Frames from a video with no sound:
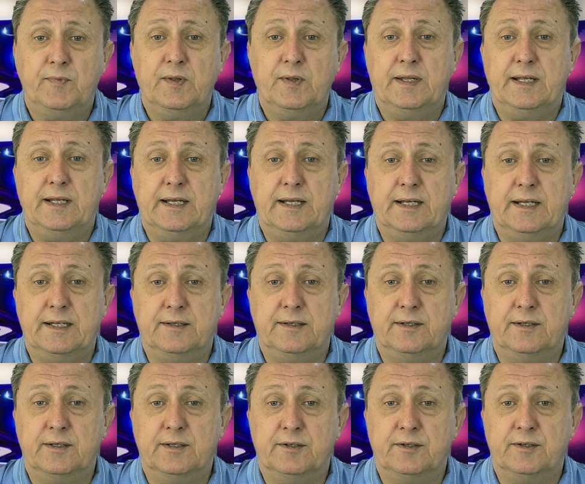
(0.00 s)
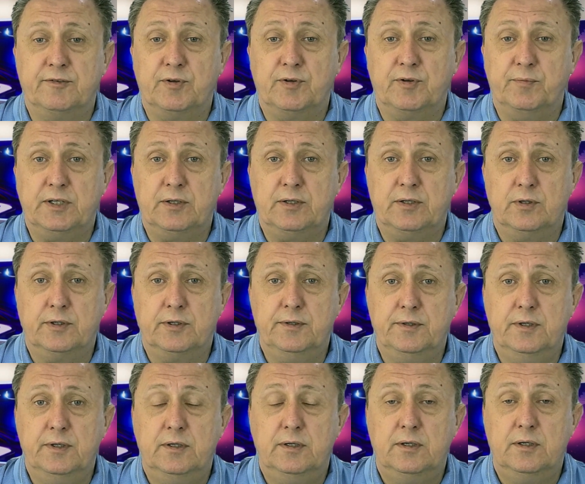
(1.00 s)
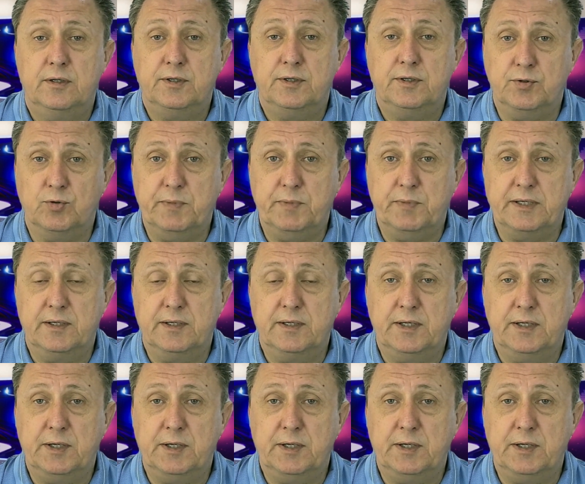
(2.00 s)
and from there on you'll make